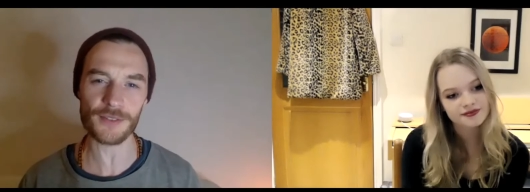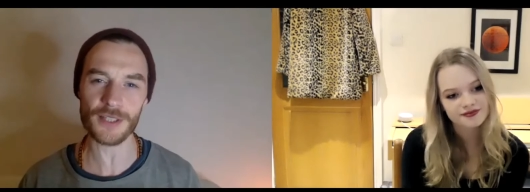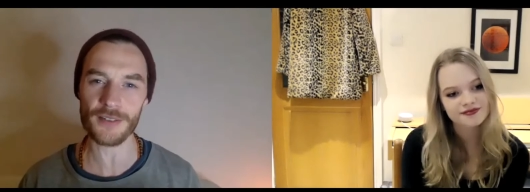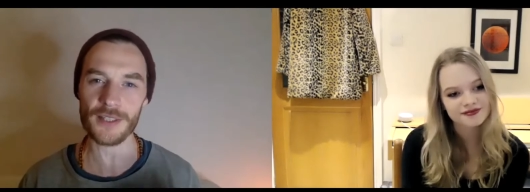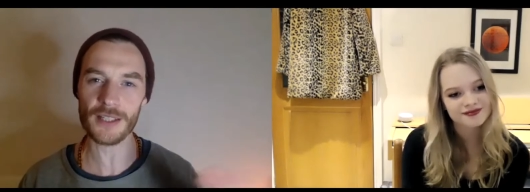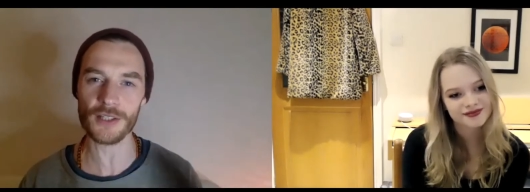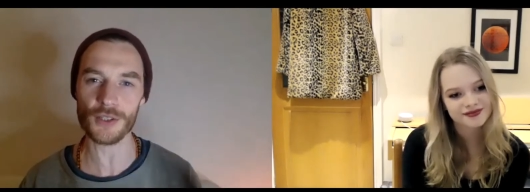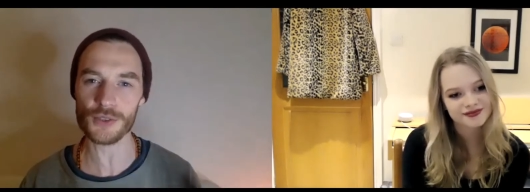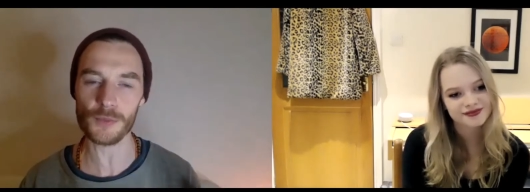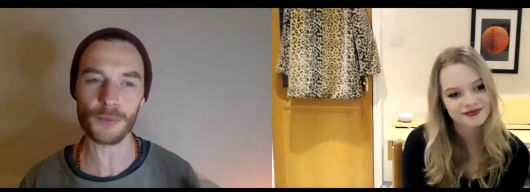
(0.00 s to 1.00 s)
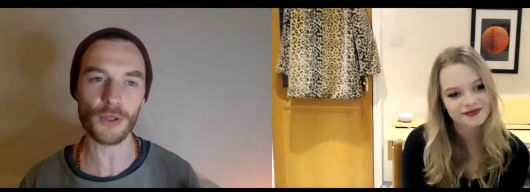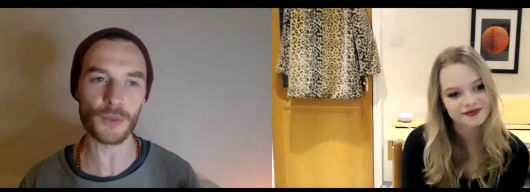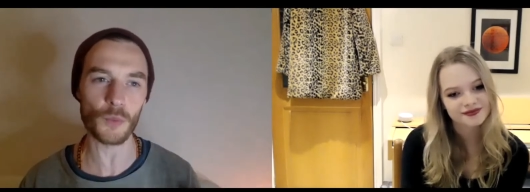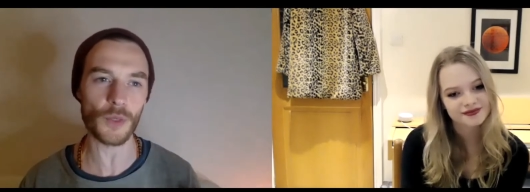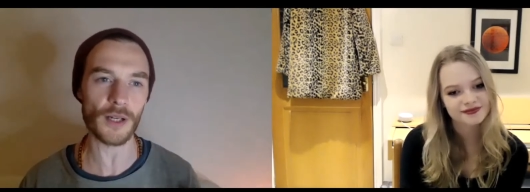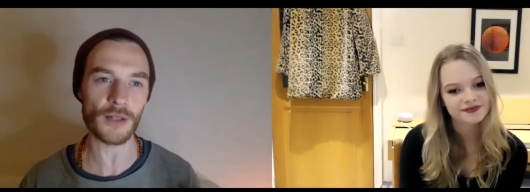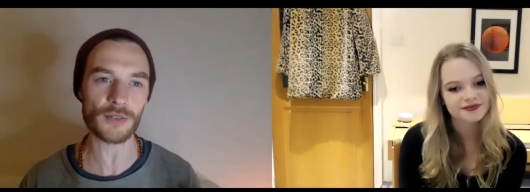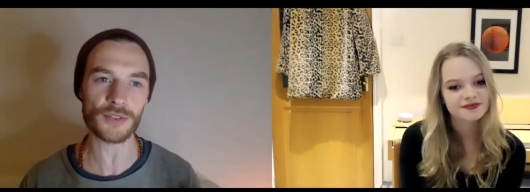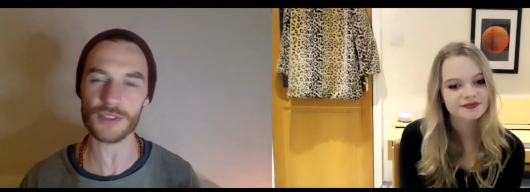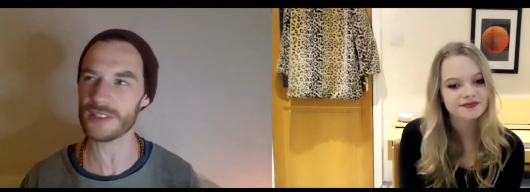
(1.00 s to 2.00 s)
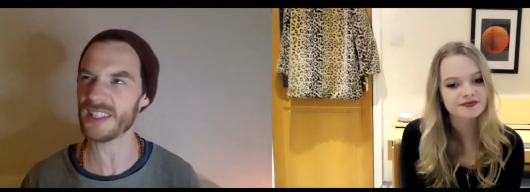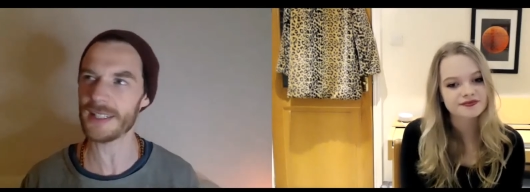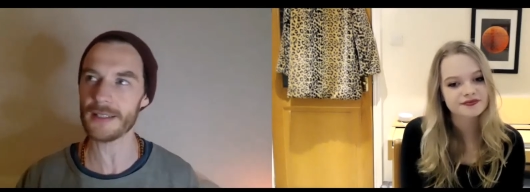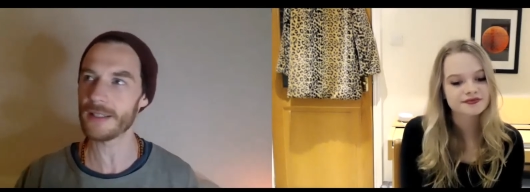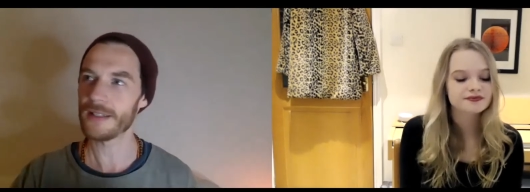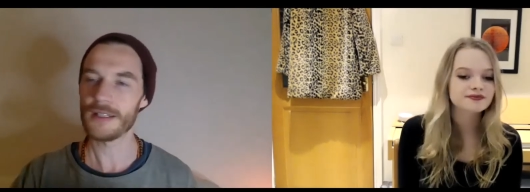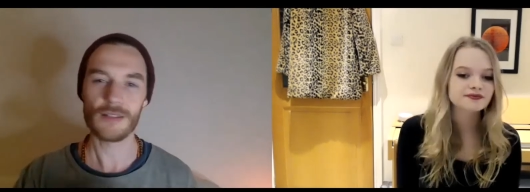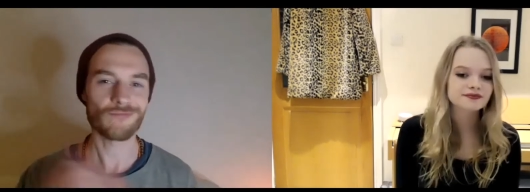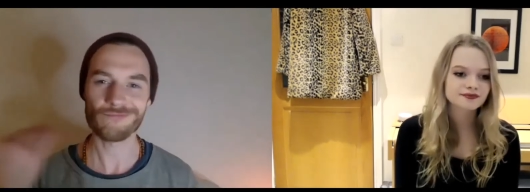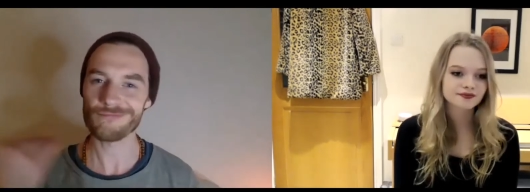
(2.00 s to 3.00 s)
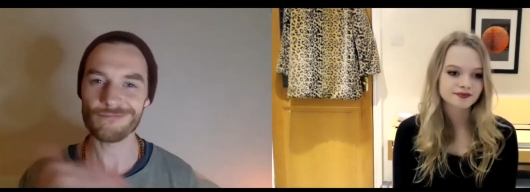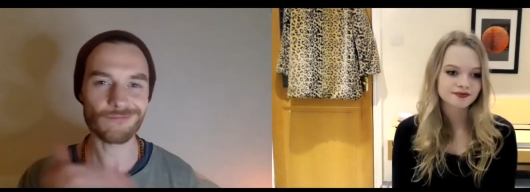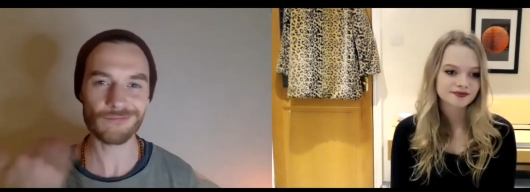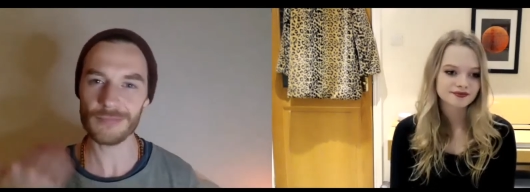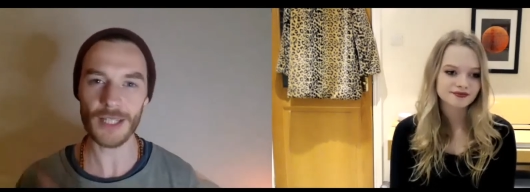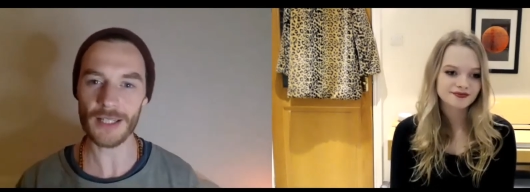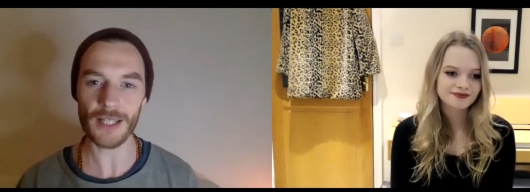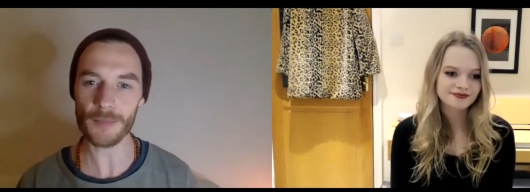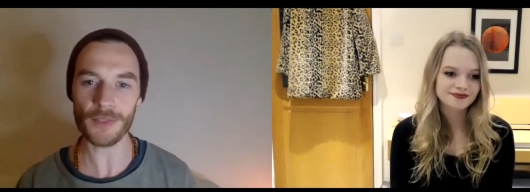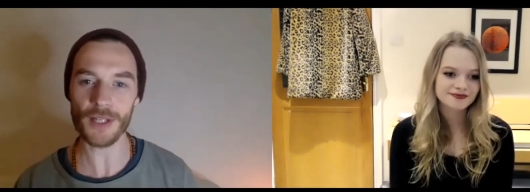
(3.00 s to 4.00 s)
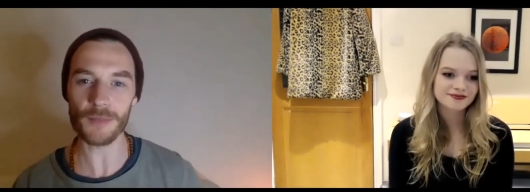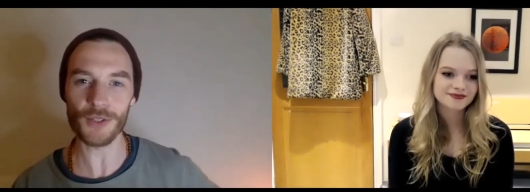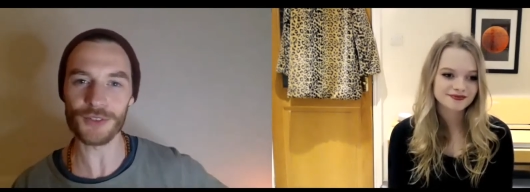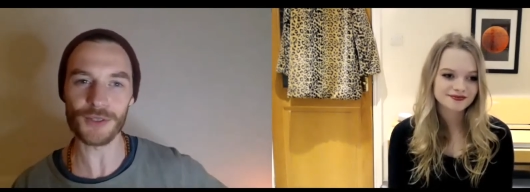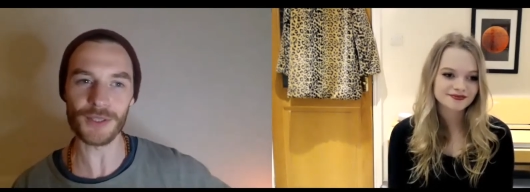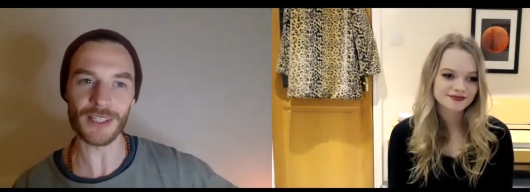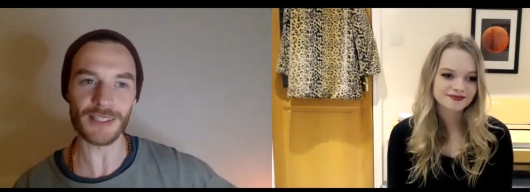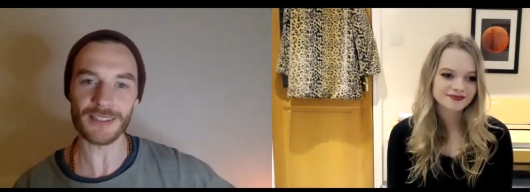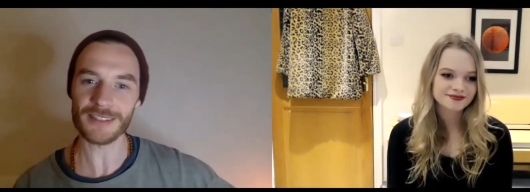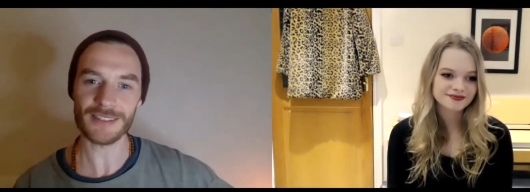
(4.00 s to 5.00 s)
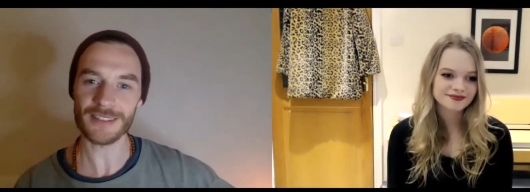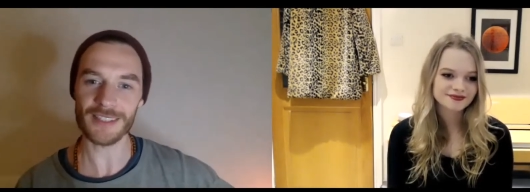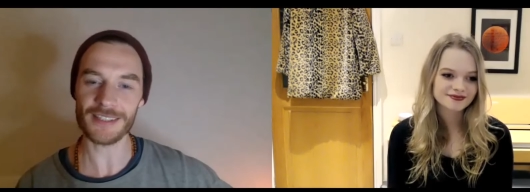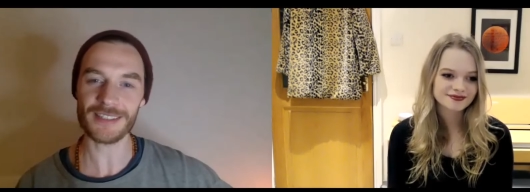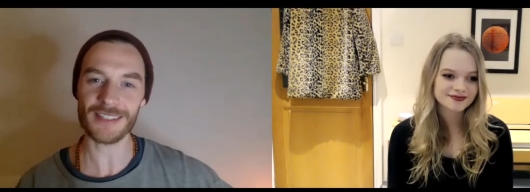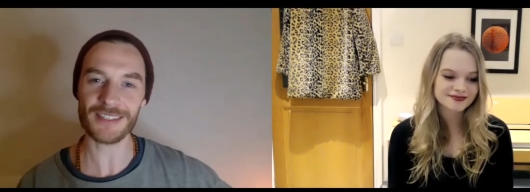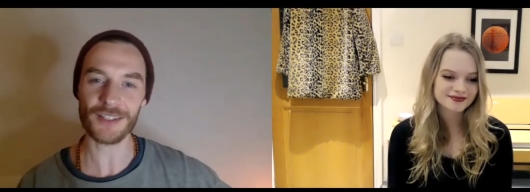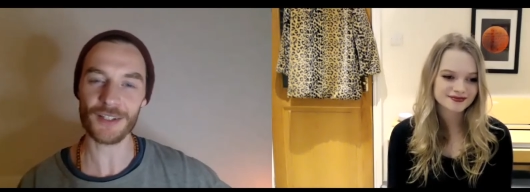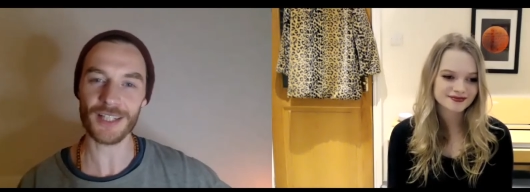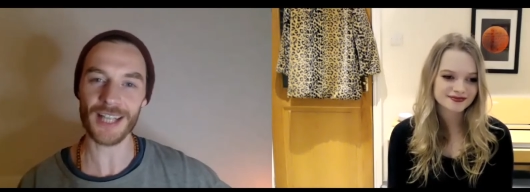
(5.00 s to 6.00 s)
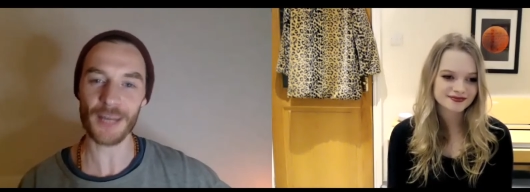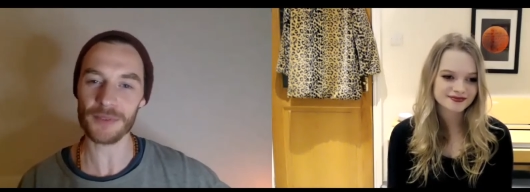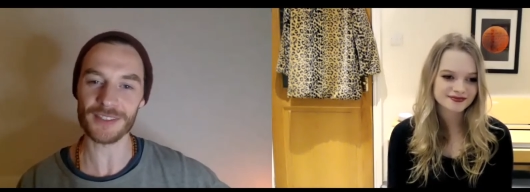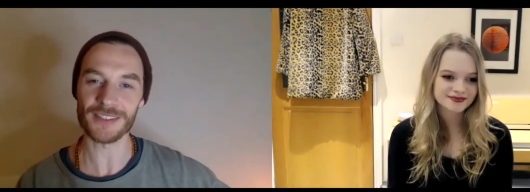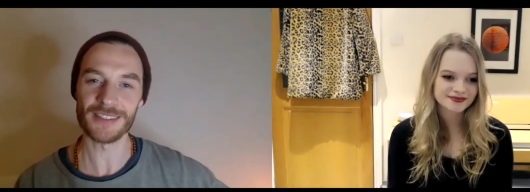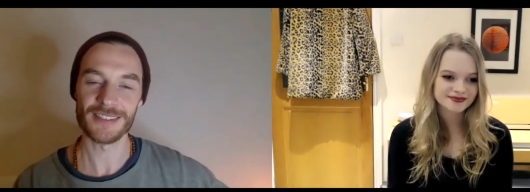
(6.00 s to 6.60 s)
Speaker 1: I think I got to a point where I was just like, I, am I'm, I'm not doing it. It's, it's not going to happen.